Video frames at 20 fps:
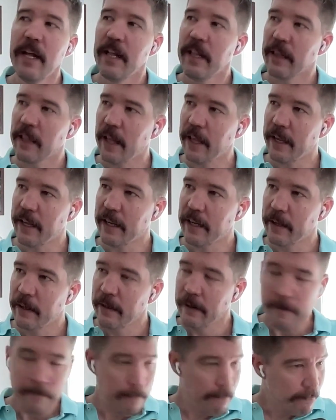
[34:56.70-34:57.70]
like
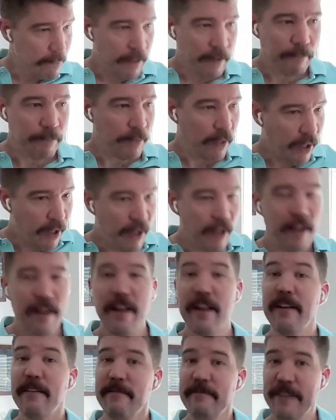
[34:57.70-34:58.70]

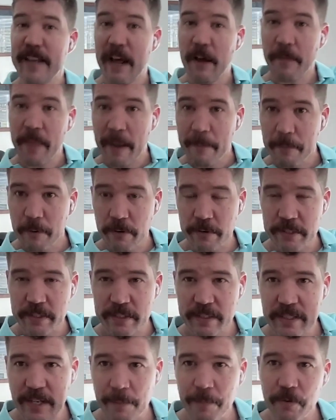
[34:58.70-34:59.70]
now that person
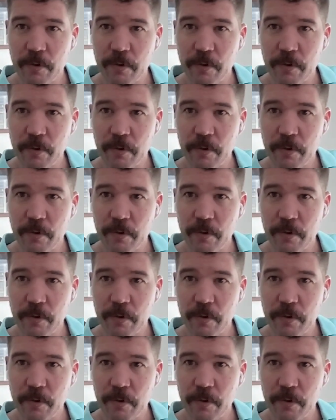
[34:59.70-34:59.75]
steps